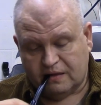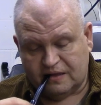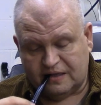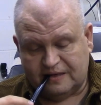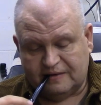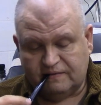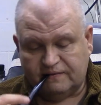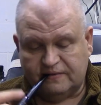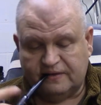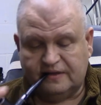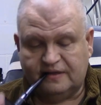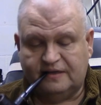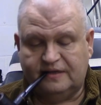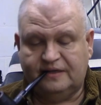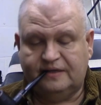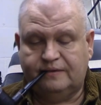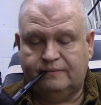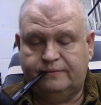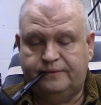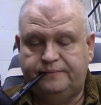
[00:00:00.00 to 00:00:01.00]

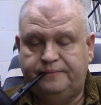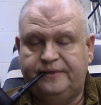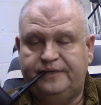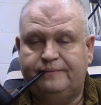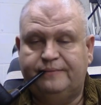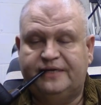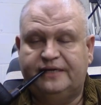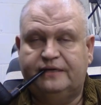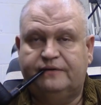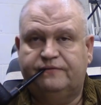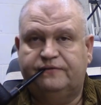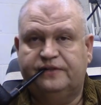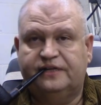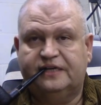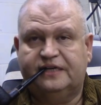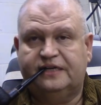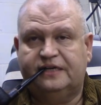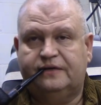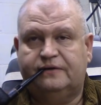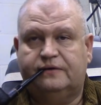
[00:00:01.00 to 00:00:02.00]
definitely would be my over the
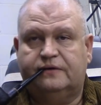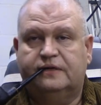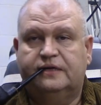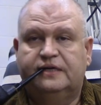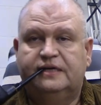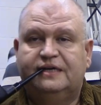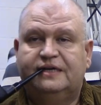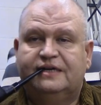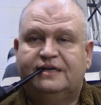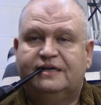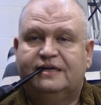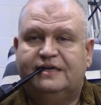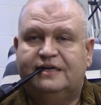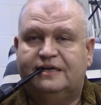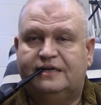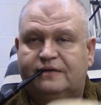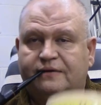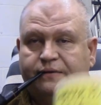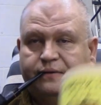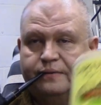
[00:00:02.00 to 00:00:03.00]
counter.
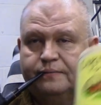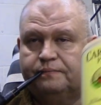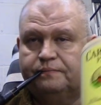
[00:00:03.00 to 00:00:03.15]
Now,